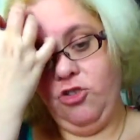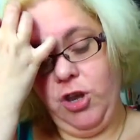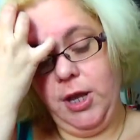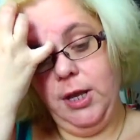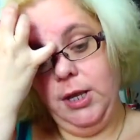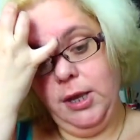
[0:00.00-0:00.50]

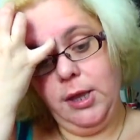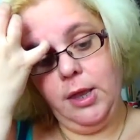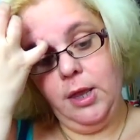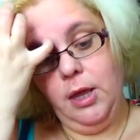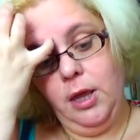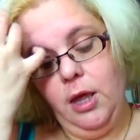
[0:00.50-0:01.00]

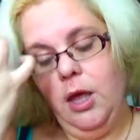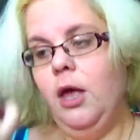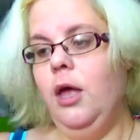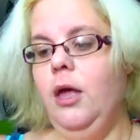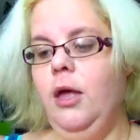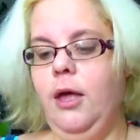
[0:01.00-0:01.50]
shades.
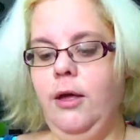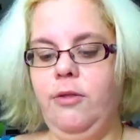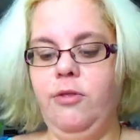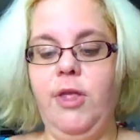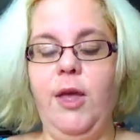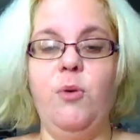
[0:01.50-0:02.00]

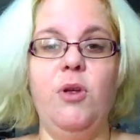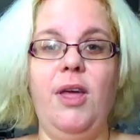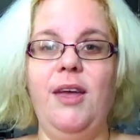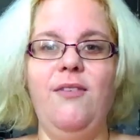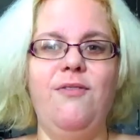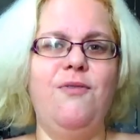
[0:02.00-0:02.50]
They were
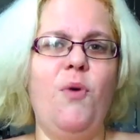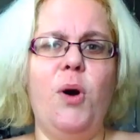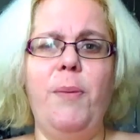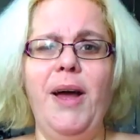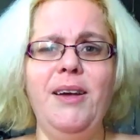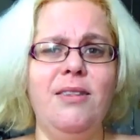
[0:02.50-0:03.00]
like
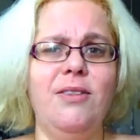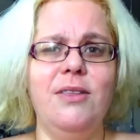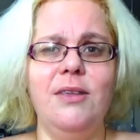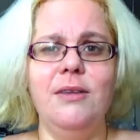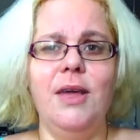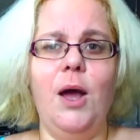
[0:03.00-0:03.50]
four
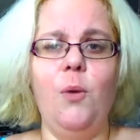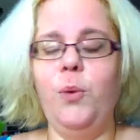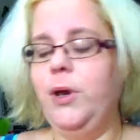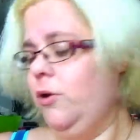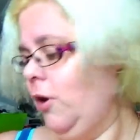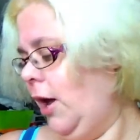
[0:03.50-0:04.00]
bucks at
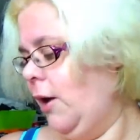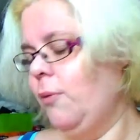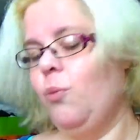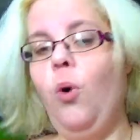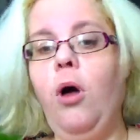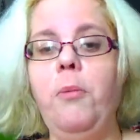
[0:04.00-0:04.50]
Winter, uh,
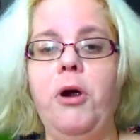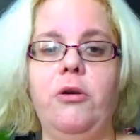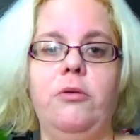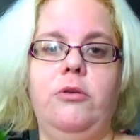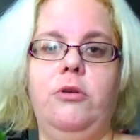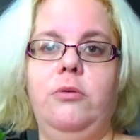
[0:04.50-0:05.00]

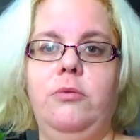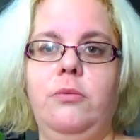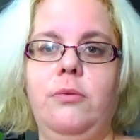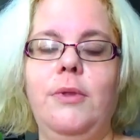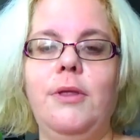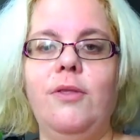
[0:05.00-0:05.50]
Walmart.
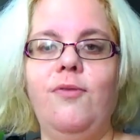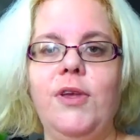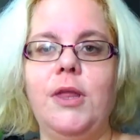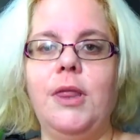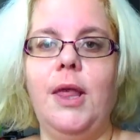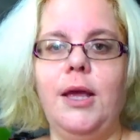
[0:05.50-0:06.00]
Let's
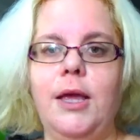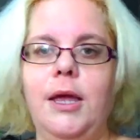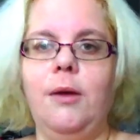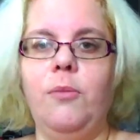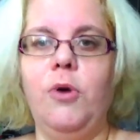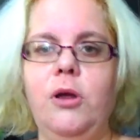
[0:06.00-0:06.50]
fix that
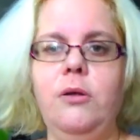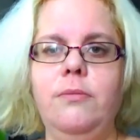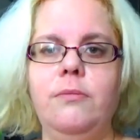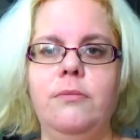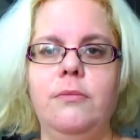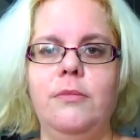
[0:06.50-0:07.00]
camera.
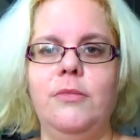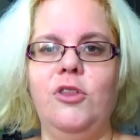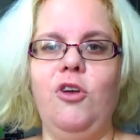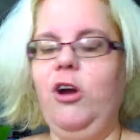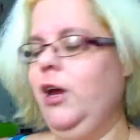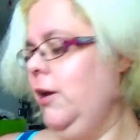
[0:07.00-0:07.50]

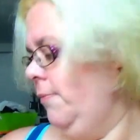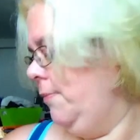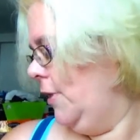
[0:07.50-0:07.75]
Sorry.